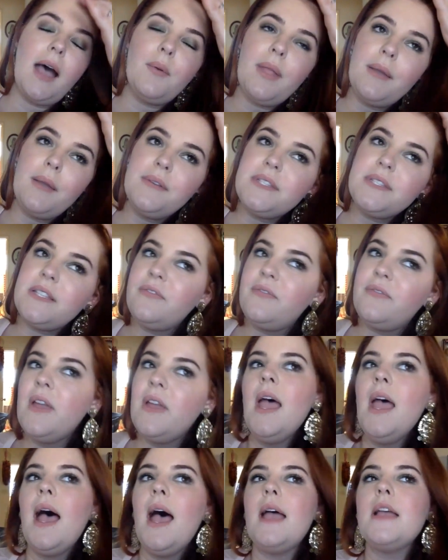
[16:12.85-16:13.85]
well,
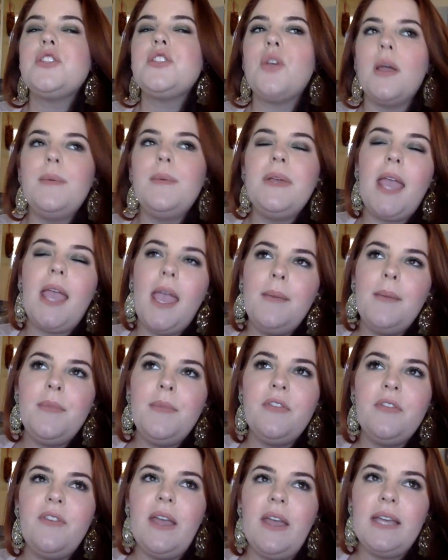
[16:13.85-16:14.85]
I became
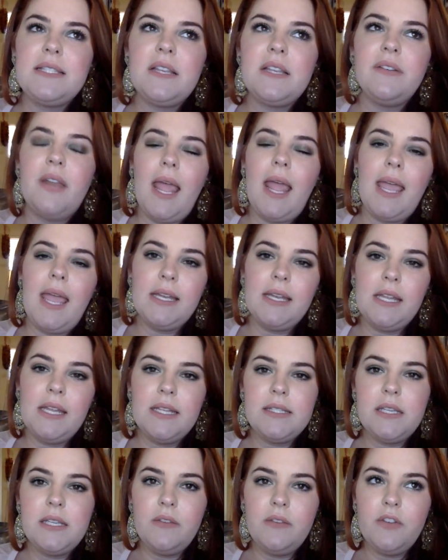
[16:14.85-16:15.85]
the face of an
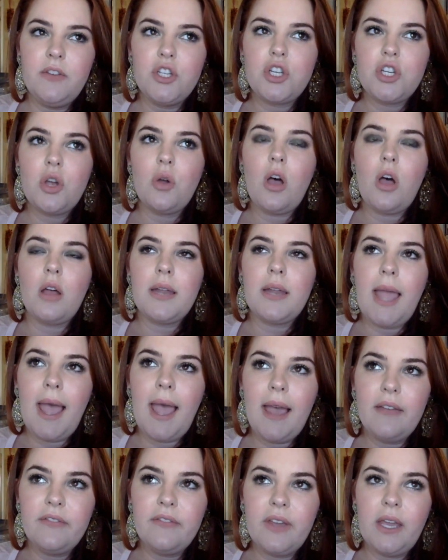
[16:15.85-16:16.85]
A&E TV show called
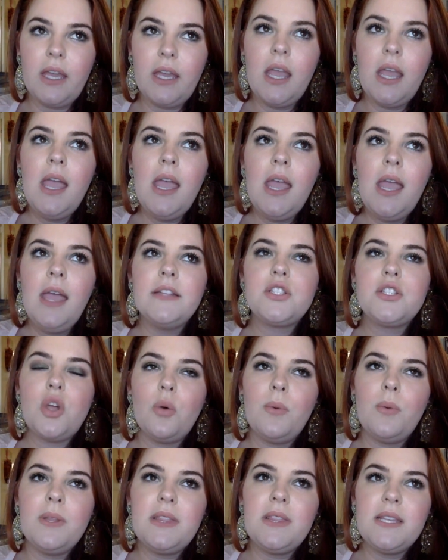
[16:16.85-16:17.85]
Heavy, and
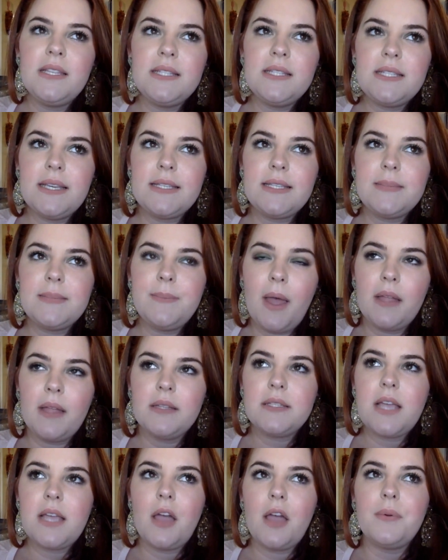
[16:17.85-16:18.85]
so within 6
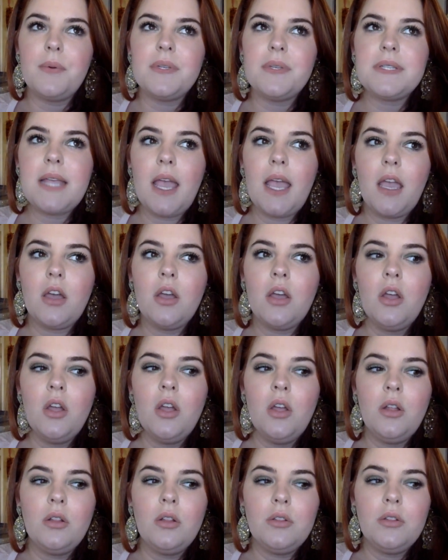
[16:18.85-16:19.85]
months, I was like
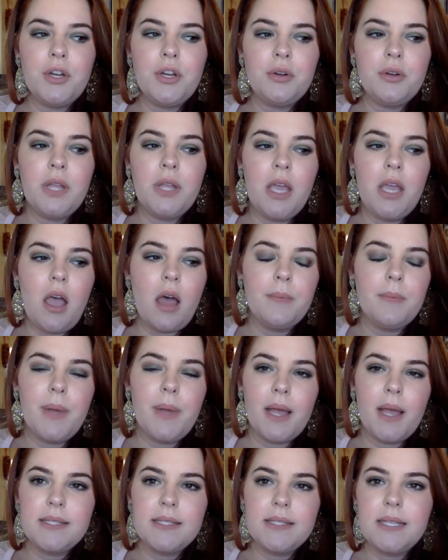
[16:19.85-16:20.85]
literally on
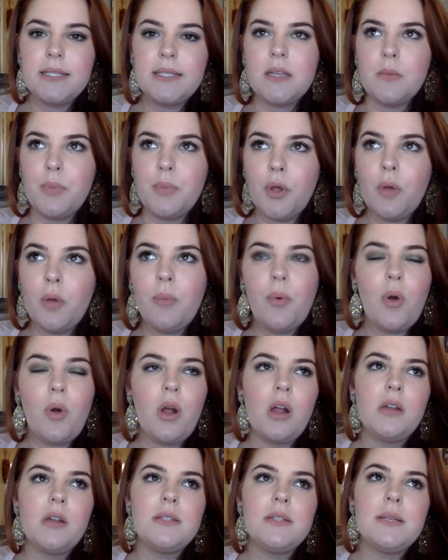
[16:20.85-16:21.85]
buses and
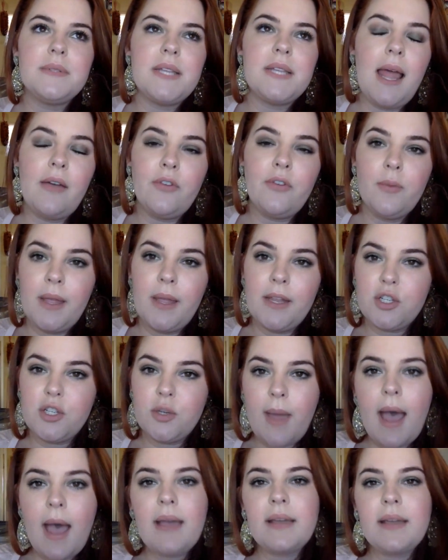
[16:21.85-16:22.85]
billboards. I was in every
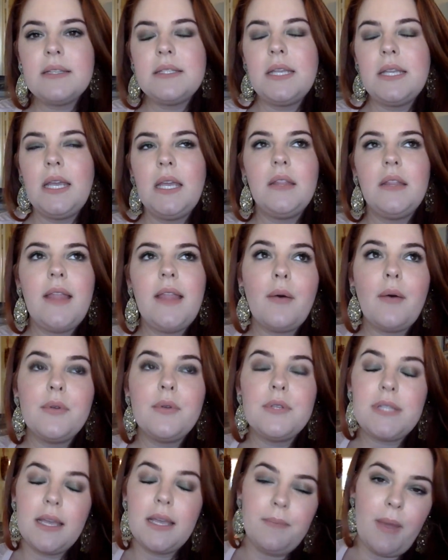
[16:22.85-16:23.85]
major magazine. That
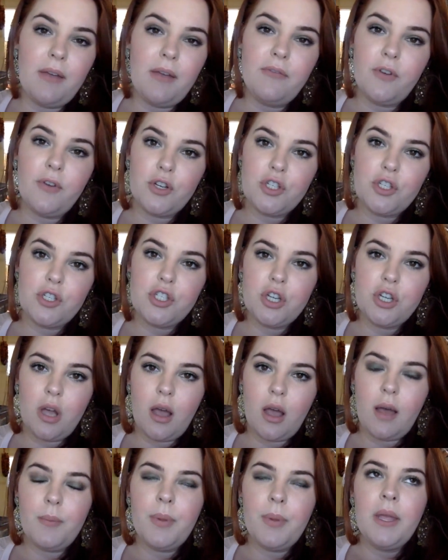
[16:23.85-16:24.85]
was like my first
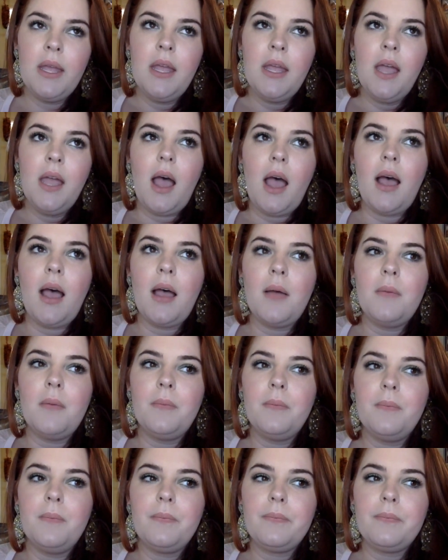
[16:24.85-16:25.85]
job,
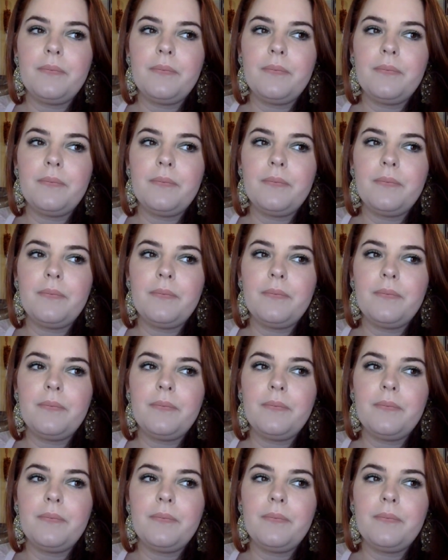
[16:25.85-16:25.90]
and